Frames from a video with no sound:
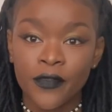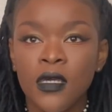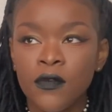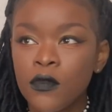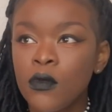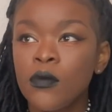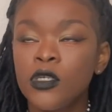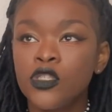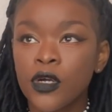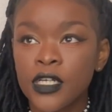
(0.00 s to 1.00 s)
Even though the
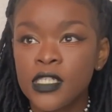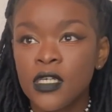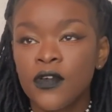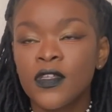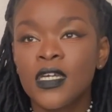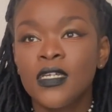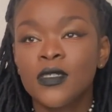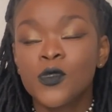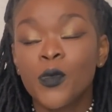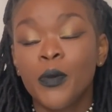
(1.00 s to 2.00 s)
majority of the
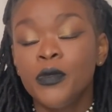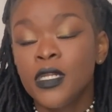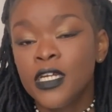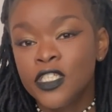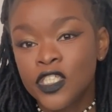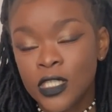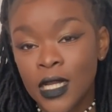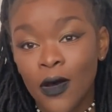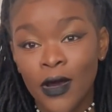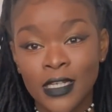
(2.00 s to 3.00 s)
kingdom's population
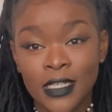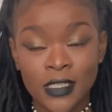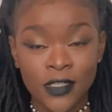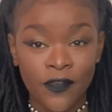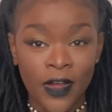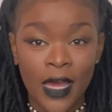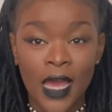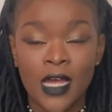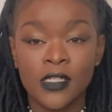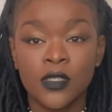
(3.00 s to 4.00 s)
now identify
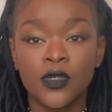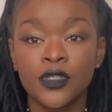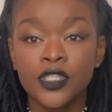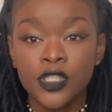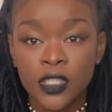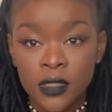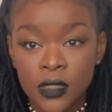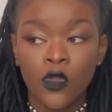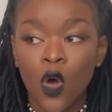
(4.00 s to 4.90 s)
as Christians,